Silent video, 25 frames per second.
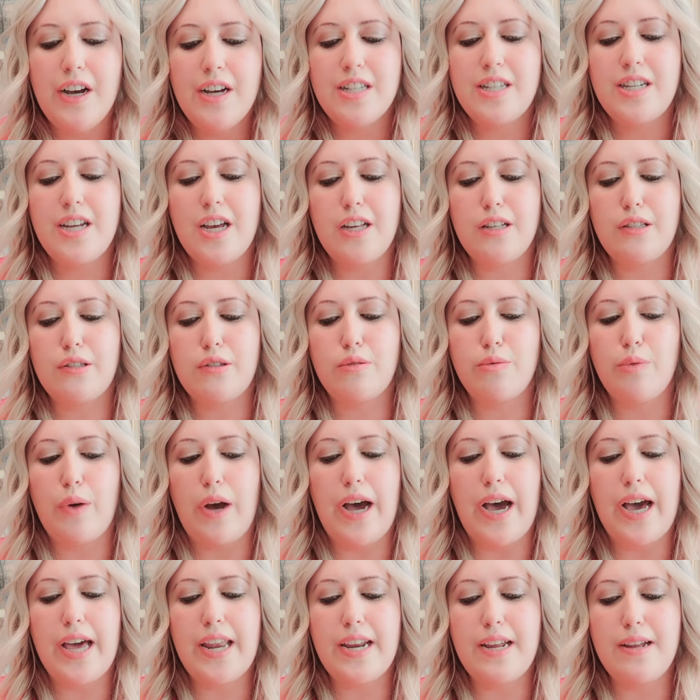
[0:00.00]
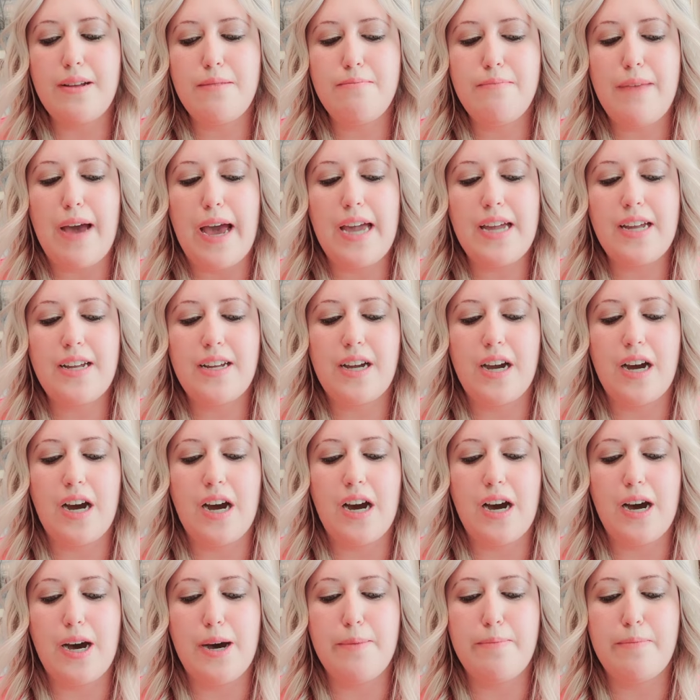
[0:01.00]
The sweating
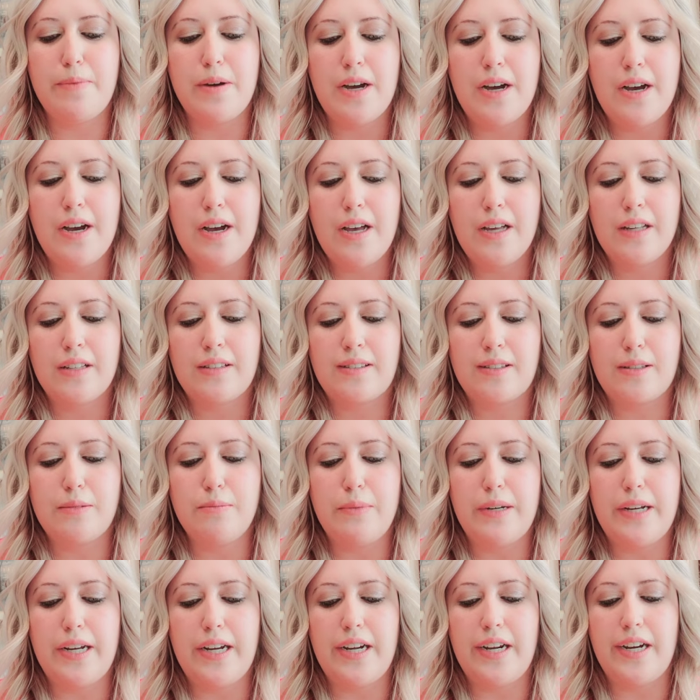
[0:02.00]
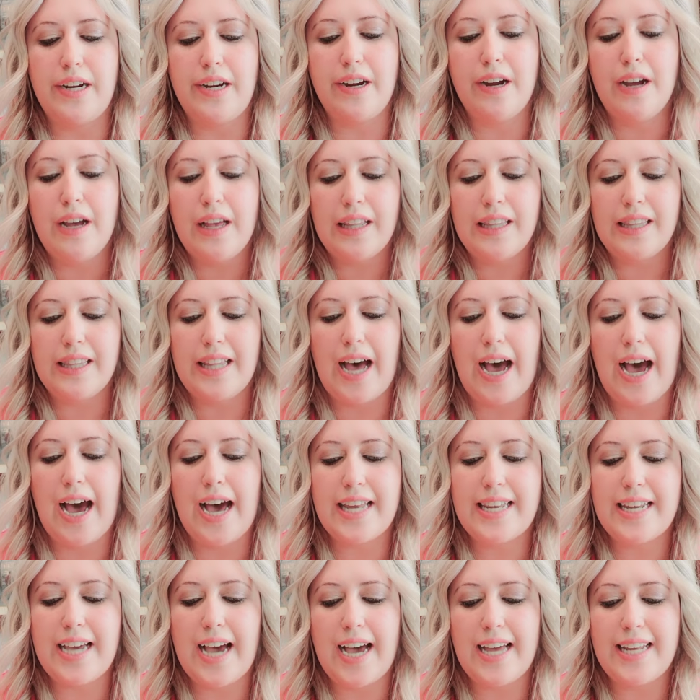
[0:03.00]
makeup smear.
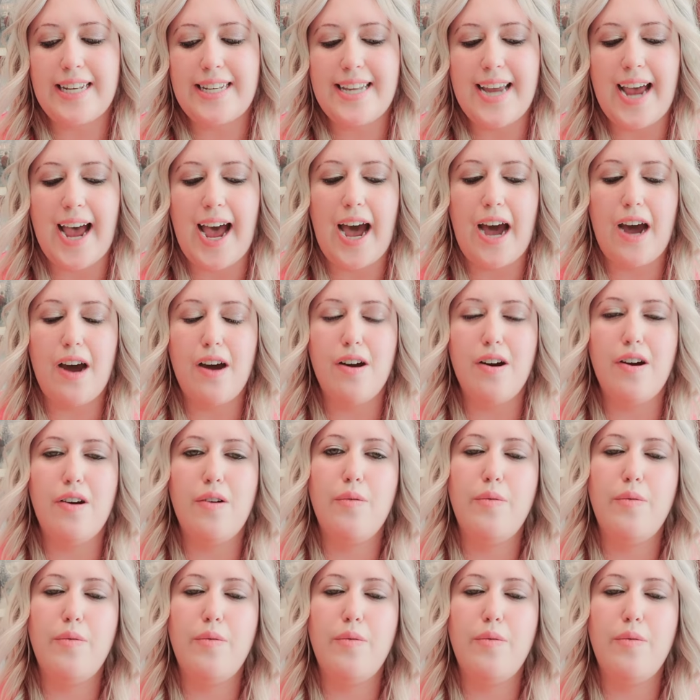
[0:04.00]
La-da-da.